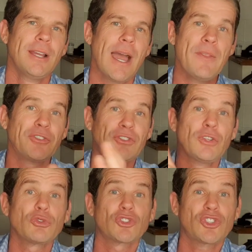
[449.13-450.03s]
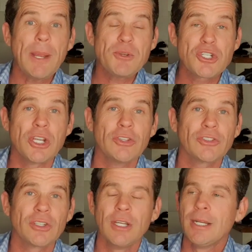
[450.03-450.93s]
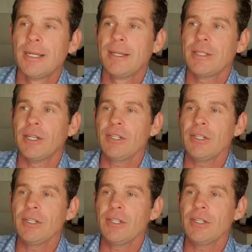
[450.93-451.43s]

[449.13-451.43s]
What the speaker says: And this receptionist, you know,